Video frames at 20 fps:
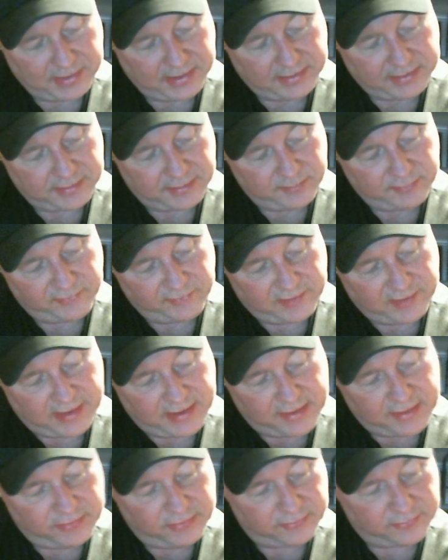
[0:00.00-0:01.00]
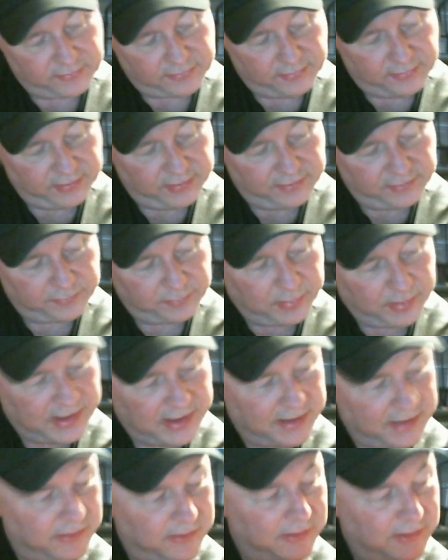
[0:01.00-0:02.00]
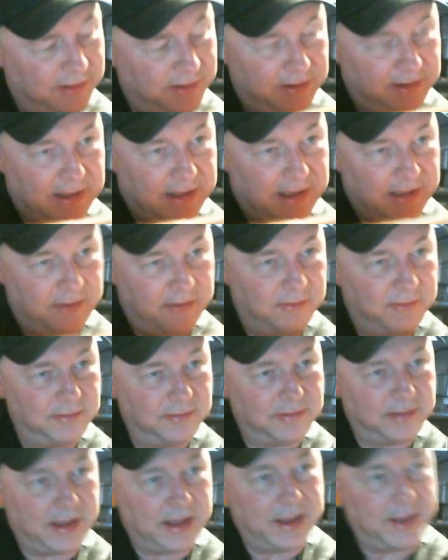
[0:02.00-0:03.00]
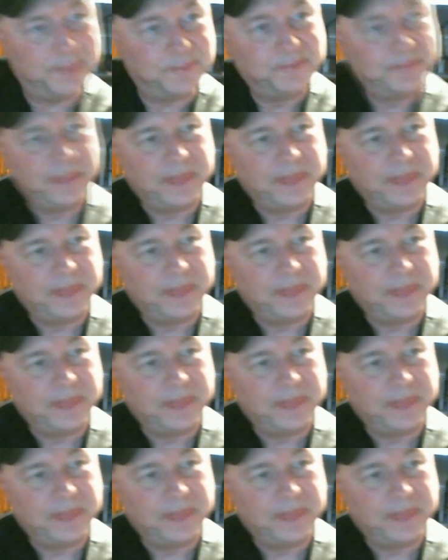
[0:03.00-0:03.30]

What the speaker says: and he comes down through this pattern and down, okay?